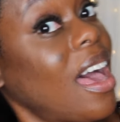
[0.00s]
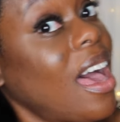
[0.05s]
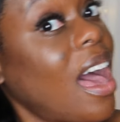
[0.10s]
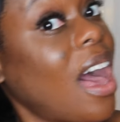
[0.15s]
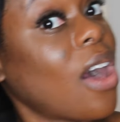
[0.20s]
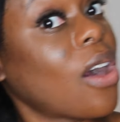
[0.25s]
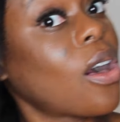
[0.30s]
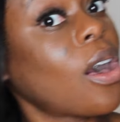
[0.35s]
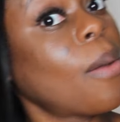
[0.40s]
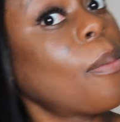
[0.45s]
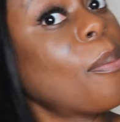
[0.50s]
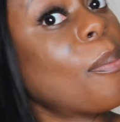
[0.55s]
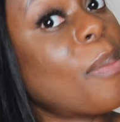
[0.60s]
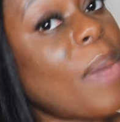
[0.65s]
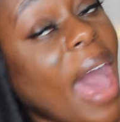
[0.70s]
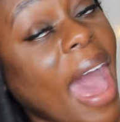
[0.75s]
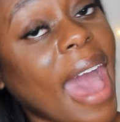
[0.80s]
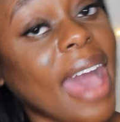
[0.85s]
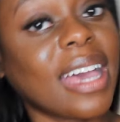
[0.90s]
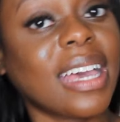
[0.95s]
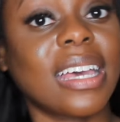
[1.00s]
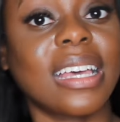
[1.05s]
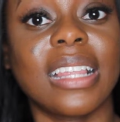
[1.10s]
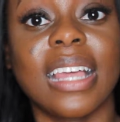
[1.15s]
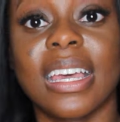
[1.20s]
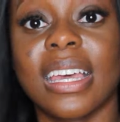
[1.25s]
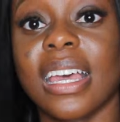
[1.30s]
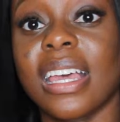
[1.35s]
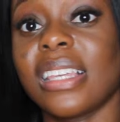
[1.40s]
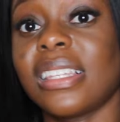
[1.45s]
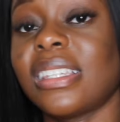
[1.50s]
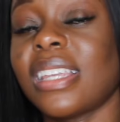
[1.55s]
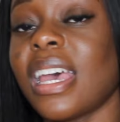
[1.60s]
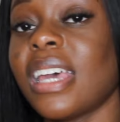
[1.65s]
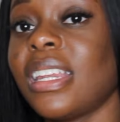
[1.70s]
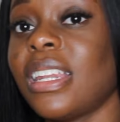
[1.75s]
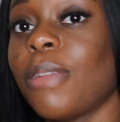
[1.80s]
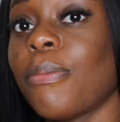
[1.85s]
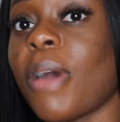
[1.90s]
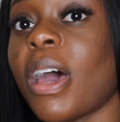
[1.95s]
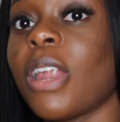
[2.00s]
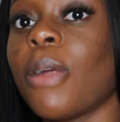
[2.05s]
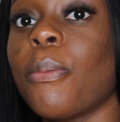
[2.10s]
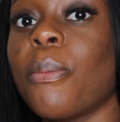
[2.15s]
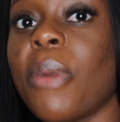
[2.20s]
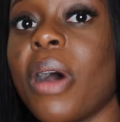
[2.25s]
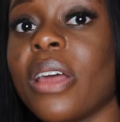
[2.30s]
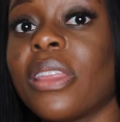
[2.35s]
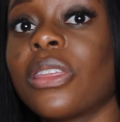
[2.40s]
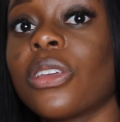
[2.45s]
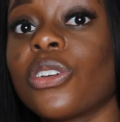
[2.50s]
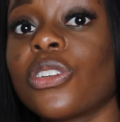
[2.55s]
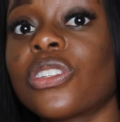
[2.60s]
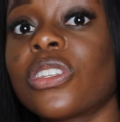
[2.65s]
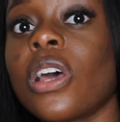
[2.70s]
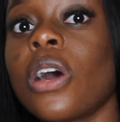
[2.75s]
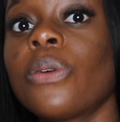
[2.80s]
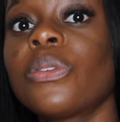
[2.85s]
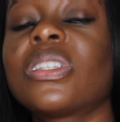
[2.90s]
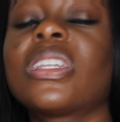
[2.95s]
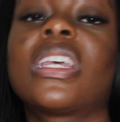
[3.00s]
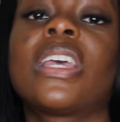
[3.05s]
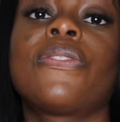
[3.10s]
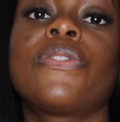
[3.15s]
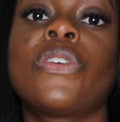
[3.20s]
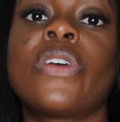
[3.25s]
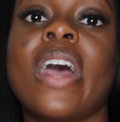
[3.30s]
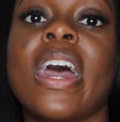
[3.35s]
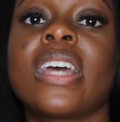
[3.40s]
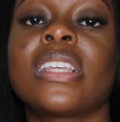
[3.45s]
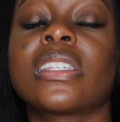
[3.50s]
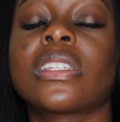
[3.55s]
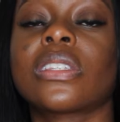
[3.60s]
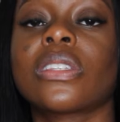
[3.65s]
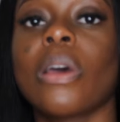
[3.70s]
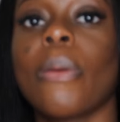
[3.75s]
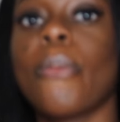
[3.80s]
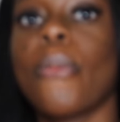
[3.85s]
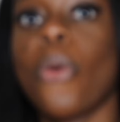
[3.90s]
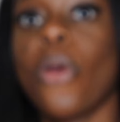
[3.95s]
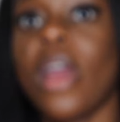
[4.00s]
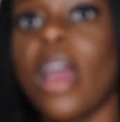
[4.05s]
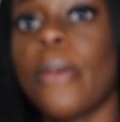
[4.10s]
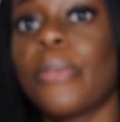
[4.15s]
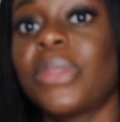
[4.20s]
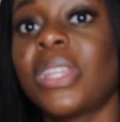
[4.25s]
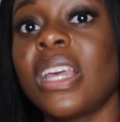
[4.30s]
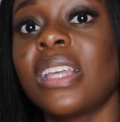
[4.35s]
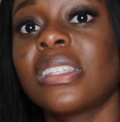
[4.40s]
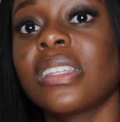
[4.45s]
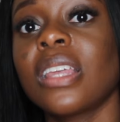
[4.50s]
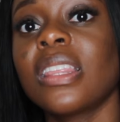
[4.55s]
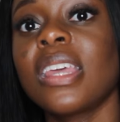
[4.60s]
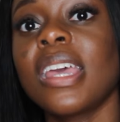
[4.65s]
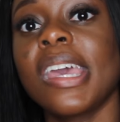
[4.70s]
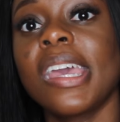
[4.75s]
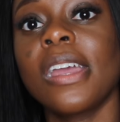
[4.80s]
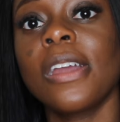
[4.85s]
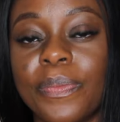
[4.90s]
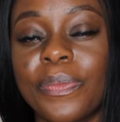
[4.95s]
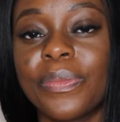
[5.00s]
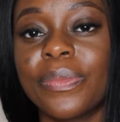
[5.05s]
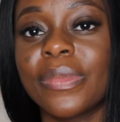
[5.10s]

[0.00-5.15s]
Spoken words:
I'll come back, like I said, in about a month or so to give you guys more updates on the hair.